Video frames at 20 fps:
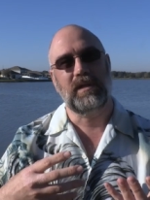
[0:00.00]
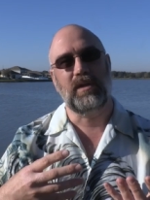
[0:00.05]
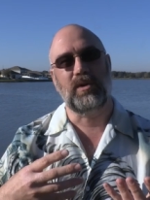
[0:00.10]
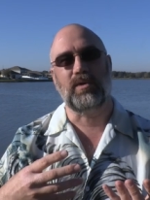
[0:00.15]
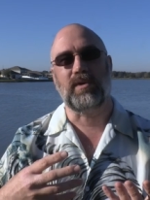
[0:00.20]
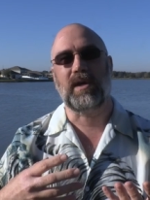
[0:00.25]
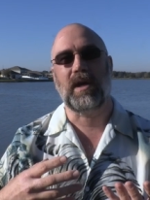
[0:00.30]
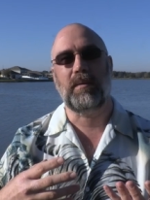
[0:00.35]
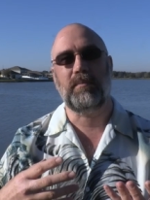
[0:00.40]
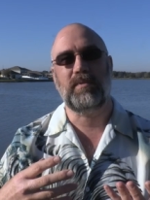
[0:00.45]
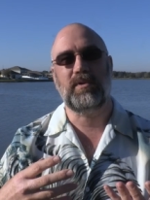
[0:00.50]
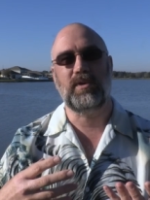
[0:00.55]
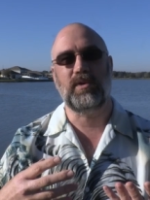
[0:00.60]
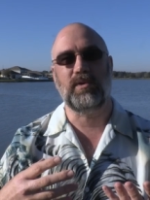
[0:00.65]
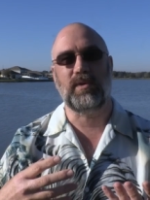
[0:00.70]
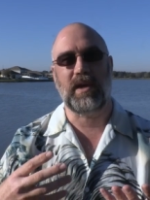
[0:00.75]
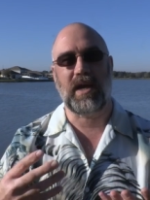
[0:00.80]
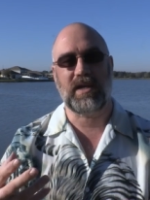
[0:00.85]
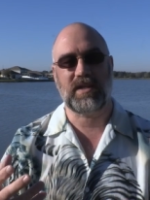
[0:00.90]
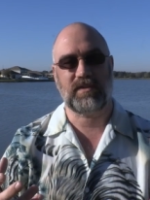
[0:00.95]
you know come to
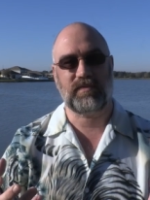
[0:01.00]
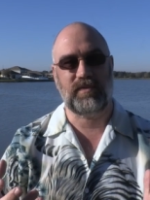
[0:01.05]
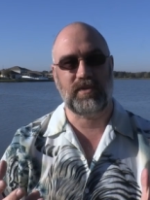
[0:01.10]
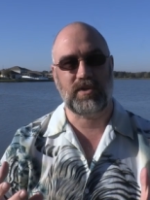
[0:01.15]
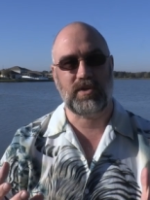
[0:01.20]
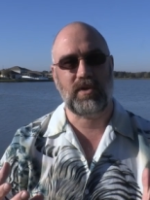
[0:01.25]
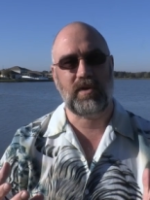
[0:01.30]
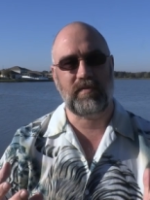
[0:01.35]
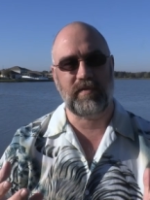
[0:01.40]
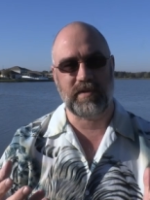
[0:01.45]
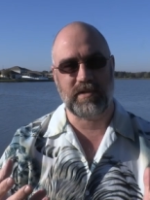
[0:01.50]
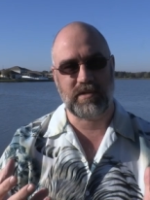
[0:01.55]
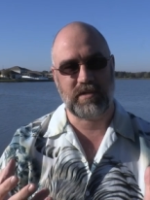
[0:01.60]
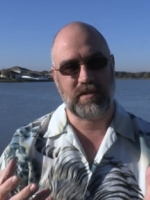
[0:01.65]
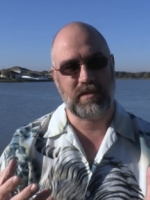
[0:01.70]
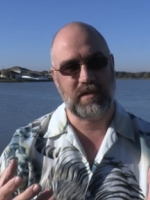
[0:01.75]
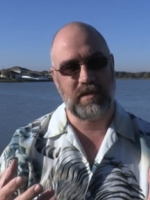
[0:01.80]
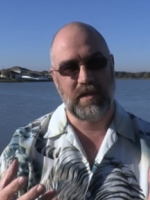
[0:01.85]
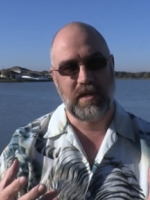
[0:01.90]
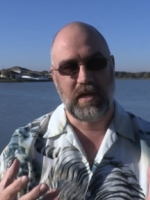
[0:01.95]
you and ask for
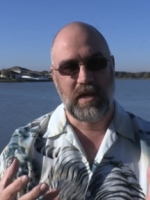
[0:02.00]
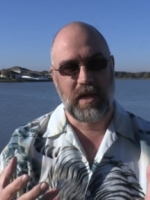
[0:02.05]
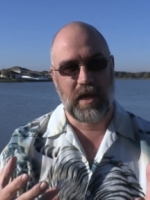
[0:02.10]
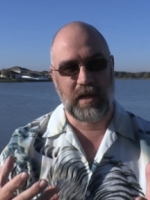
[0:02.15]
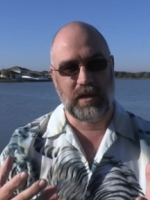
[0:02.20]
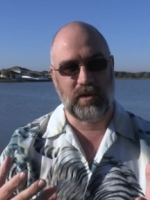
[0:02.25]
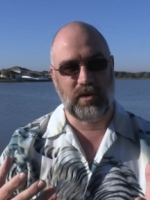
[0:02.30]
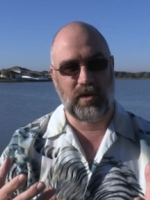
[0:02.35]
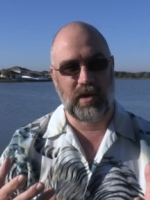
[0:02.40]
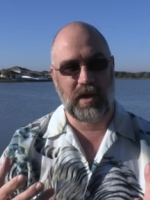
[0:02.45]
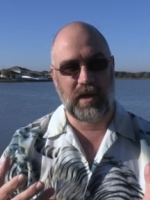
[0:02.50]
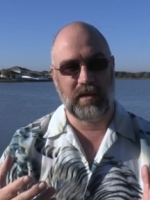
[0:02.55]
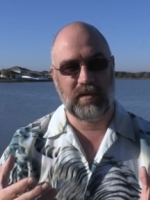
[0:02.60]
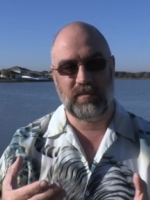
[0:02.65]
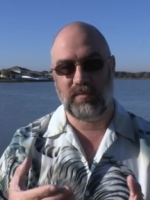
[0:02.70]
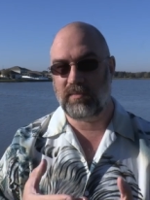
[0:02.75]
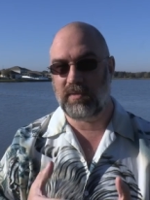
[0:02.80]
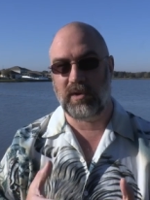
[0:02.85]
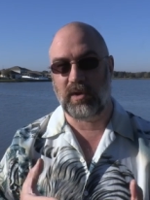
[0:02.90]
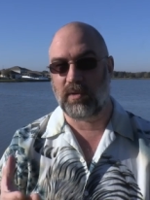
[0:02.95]
service and you're
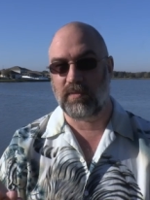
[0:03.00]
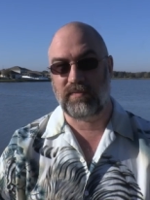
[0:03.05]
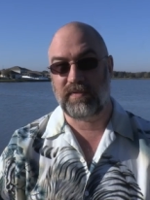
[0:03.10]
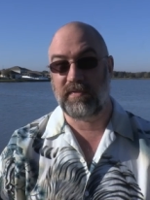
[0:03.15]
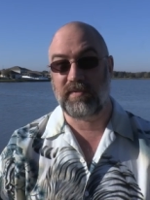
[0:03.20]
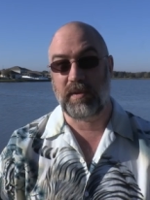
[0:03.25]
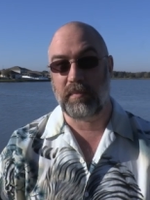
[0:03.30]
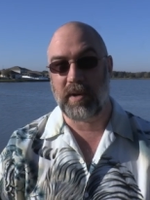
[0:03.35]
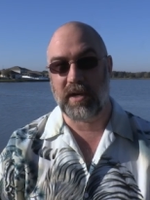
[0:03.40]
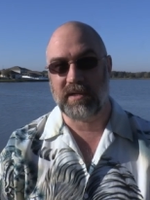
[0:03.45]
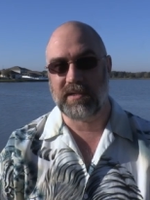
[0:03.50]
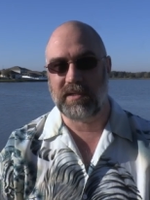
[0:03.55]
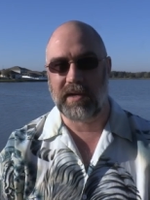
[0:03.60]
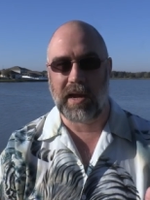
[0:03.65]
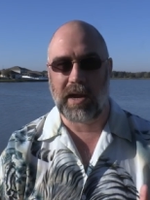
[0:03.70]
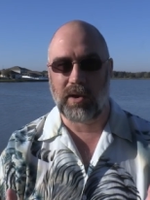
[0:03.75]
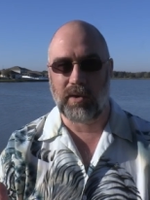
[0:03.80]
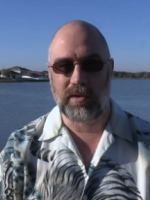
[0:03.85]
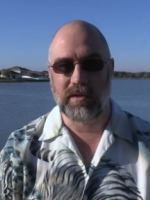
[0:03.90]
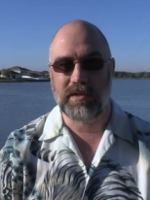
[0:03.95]
at you know 50 bucks an
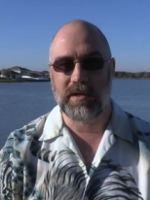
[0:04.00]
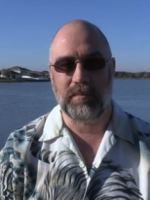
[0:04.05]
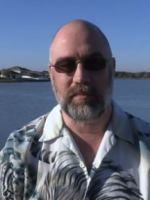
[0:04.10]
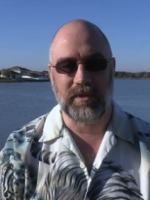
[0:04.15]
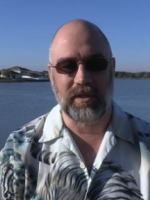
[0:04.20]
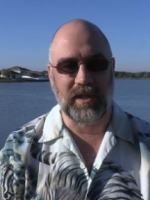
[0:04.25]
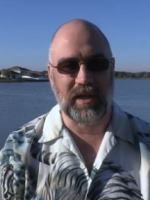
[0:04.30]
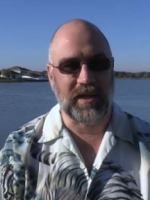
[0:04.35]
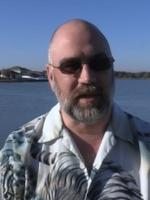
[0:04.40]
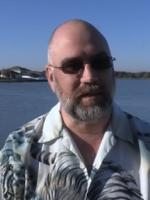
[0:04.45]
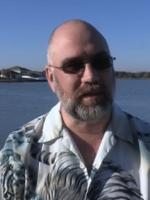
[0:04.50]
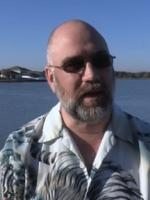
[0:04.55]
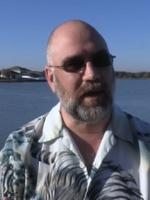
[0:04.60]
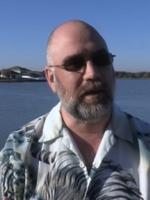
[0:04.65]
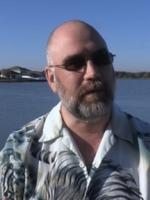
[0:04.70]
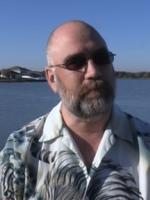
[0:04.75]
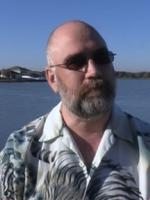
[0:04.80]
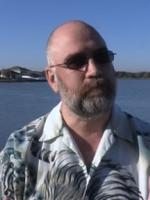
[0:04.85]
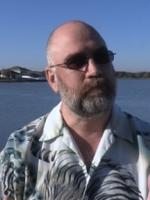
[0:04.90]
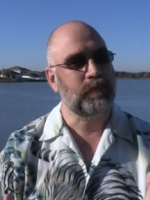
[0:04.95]
hour or something like
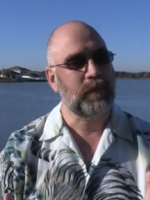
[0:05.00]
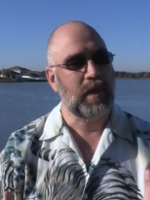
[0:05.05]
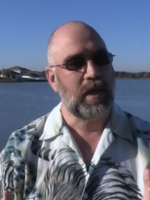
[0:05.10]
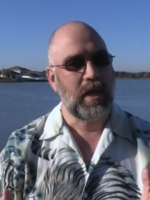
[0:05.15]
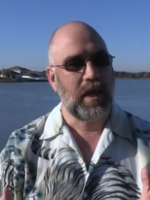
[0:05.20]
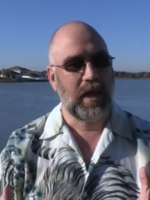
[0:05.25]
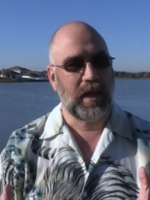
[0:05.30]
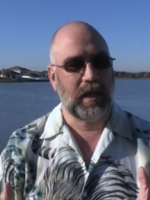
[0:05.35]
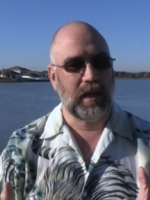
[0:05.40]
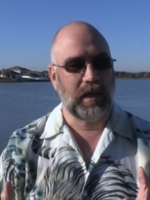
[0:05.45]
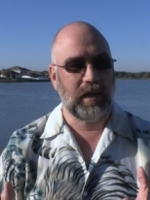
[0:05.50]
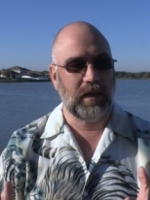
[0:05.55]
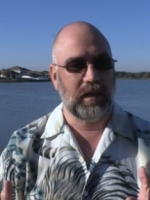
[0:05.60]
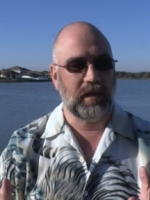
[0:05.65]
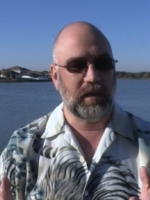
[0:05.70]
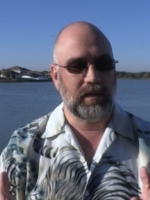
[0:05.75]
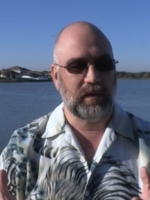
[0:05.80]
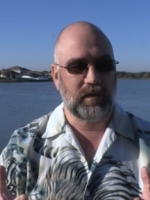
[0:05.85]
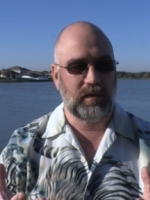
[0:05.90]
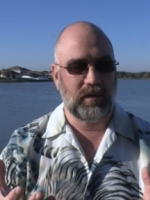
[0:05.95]
that
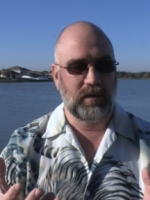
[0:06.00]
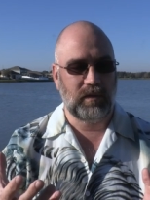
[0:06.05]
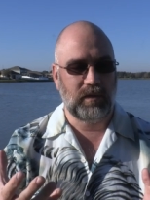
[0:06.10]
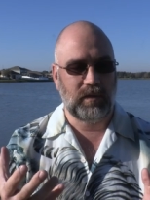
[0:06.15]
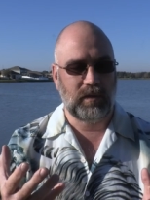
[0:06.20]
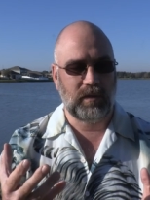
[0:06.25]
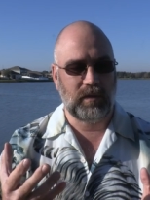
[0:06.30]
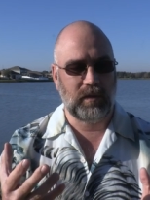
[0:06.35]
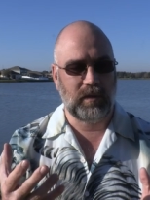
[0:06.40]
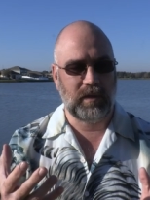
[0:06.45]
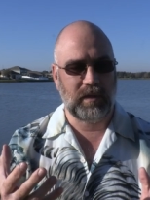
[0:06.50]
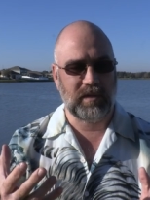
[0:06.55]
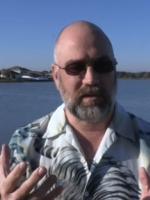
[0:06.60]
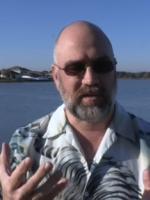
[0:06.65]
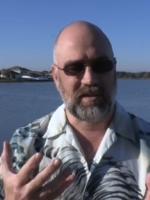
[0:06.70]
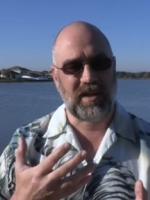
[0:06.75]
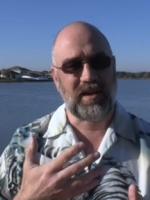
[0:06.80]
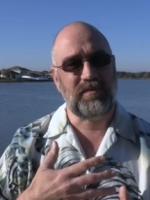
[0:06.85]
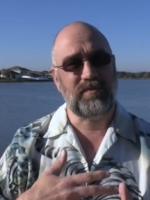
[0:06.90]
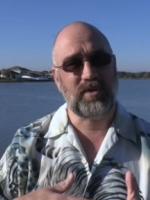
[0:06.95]
and
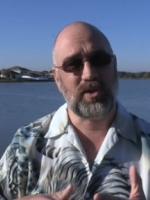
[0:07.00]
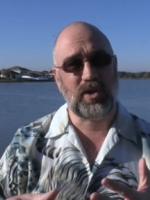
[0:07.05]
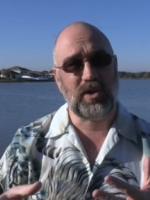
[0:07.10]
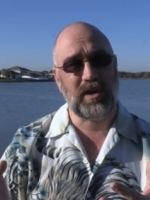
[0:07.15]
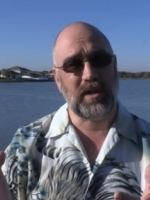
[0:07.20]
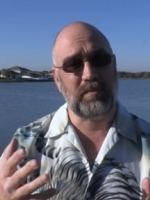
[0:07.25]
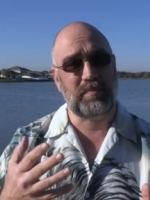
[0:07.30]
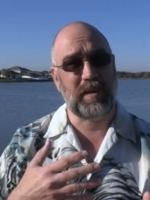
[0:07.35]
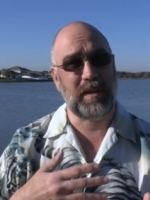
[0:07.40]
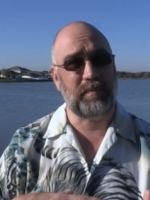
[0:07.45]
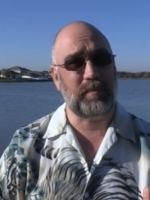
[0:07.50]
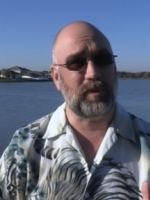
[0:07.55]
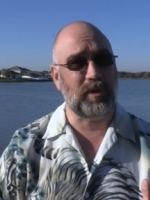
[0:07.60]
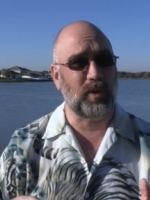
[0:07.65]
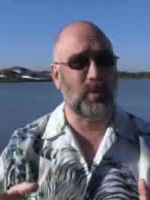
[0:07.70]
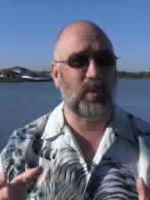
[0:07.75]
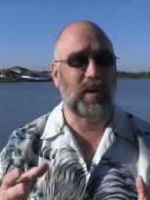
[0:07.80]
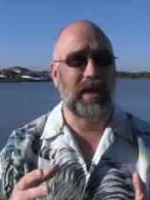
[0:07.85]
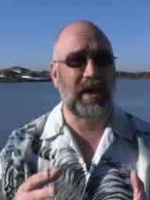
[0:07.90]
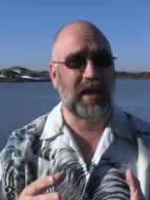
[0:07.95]
instead of turning people
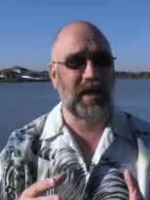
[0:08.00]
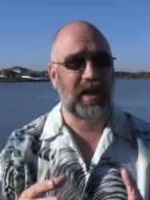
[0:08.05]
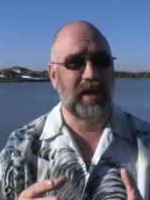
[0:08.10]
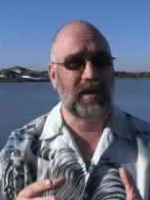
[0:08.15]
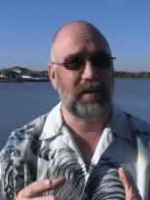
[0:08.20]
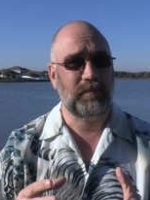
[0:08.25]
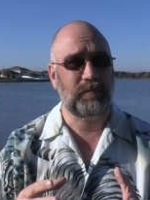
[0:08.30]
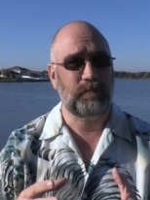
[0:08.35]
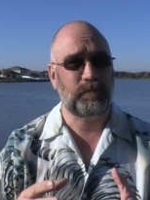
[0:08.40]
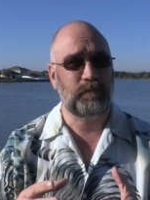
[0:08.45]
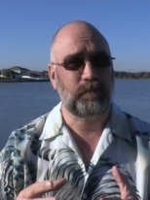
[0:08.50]
away